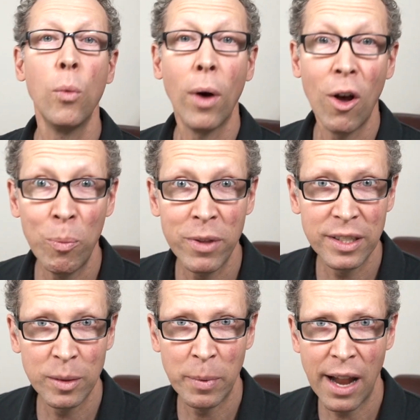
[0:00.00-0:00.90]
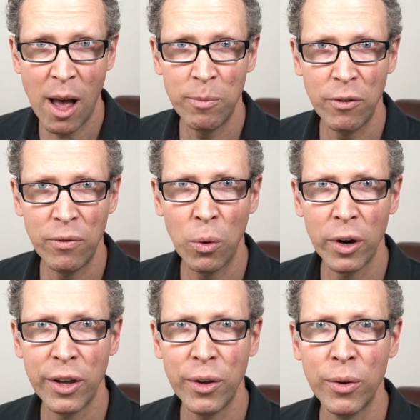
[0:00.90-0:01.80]
Well, I hope this has been helpful for
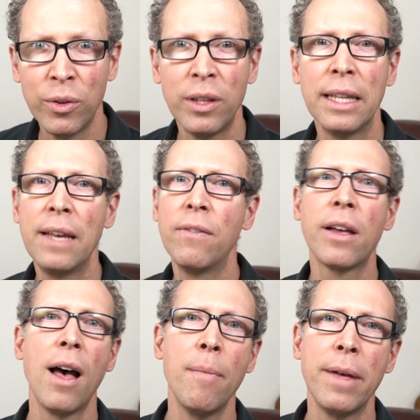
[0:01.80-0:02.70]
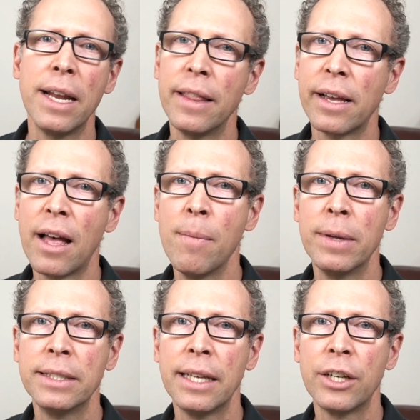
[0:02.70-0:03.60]
you. Leave a comment in the
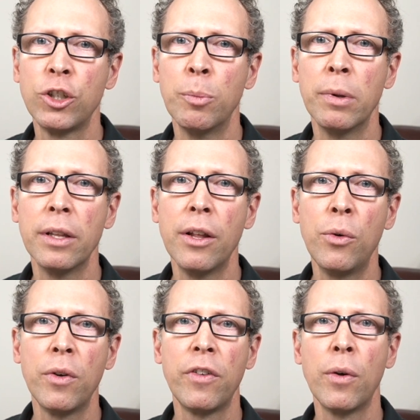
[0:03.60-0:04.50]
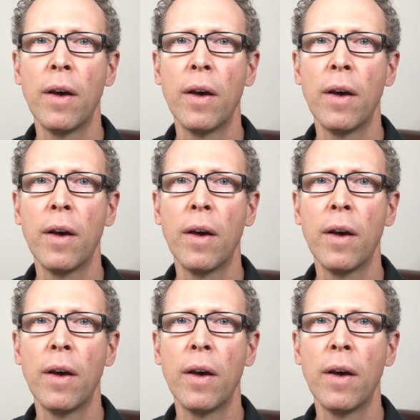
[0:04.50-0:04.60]
comment section below if you